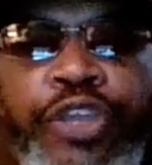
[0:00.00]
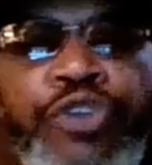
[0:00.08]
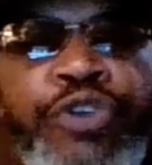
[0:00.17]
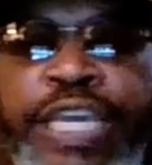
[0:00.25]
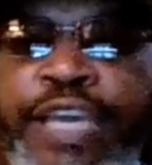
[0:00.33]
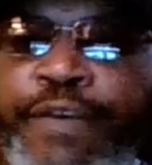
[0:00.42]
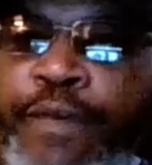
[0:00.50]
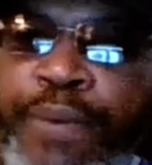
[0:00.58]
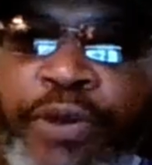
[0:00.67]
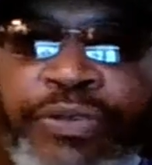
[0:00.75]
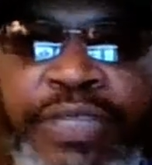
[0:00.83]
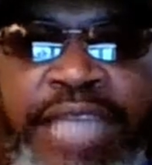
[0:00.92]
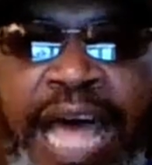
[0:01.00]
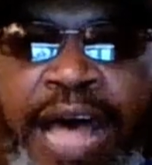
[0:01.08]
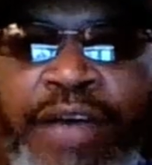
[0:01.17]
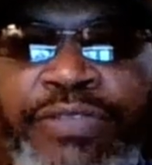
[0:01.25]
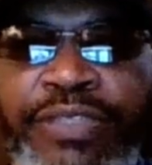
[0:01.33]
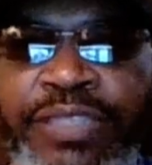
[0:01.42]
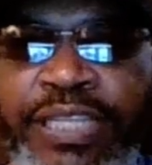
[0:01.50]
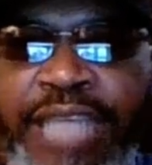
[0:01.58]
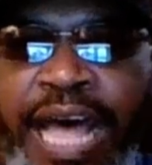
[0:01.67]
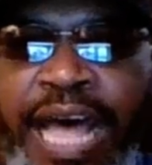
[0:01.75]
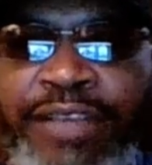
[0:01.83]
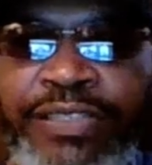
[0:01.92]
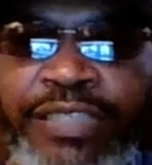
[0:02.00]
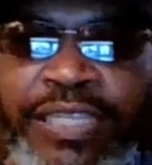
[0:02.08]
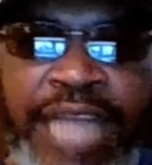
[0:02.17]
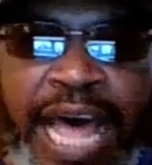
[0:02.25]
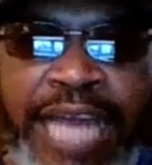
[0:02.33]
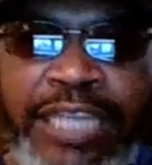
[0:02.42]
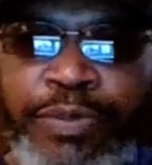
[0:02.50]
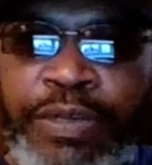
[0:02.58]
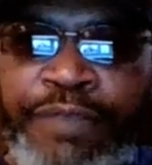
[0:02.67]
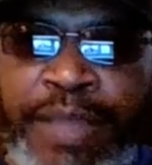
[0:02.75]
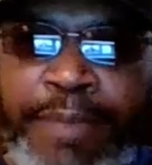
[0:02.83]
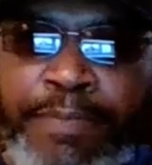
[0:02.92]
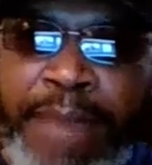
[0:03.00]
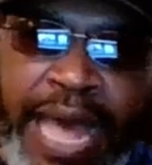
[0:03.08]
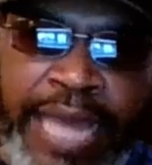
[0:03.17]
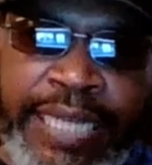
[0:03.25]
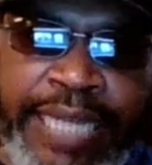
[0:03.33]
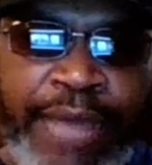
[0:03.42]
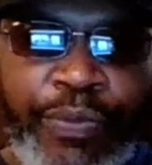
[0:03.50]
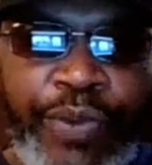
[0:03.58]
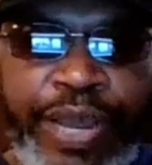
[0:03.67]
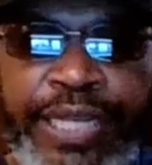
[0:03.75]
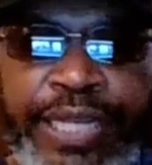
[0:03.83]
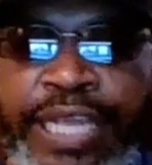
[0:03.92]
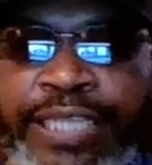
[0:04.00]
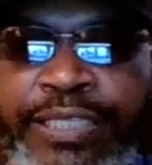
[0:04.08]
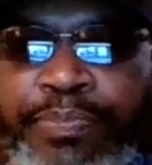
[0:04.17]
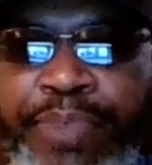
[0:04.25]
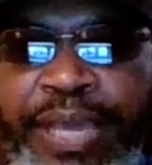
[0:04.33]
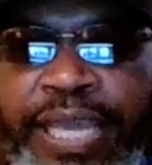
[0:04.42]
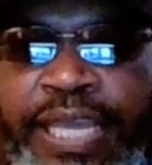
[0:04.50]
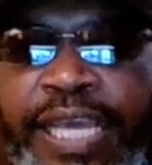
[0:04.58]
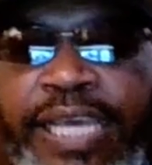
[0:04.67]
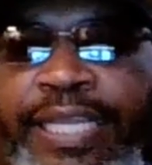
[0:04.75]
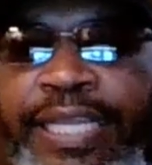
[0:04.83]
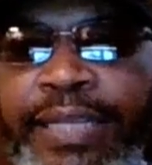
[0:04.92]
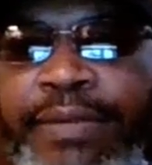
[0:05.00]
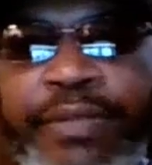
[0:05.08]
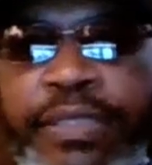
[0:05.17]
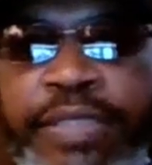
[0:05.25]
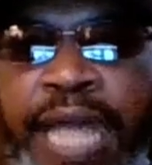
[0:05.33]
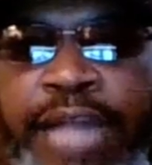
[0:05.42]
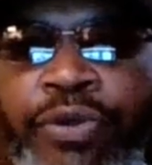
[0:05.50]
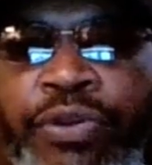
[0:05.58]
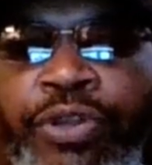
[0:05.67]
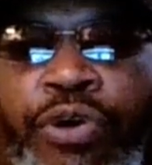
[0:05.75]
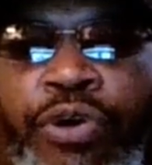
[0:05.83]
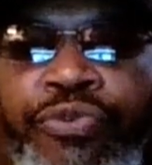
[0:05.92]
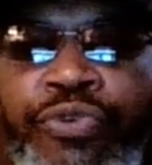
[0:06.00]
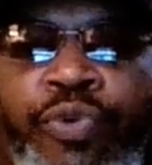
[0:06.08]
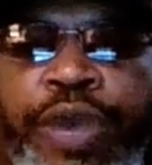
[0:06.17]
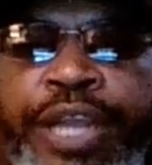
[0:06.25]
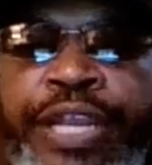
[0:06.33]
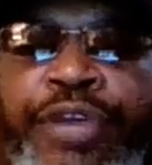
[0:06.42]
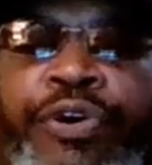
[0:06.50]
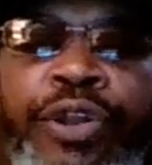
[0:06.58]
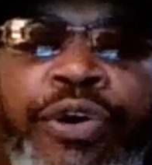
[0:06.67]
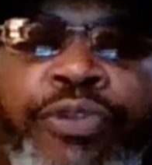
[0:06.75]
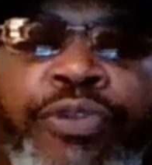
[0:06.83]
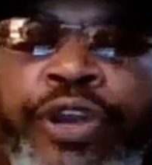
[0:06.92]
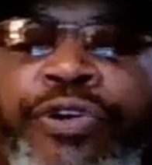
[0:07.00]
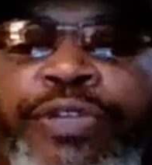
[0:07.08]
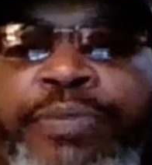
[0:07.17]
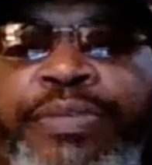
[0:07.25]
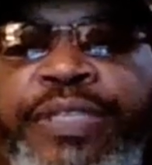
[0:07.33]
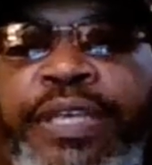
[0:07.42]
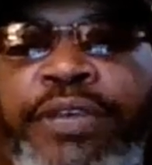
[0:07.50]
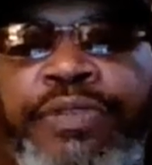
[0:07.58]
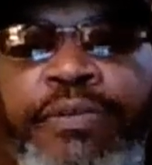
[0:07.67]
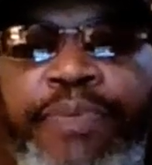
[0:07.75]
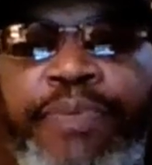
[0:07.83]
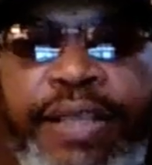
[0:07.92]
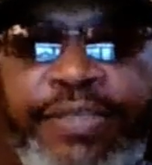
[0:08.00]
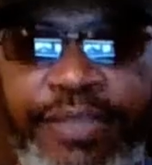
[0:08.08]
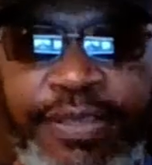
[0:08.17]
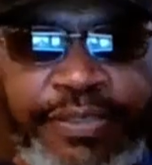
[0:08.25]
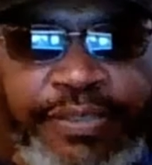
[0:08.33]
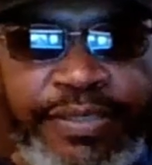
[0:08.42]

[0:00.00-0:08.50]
You give a person thousands and thousands of dollars, but if their mind not where it needs to be, it's not going to go nowhere, and they're going to only hurt themselves in the process.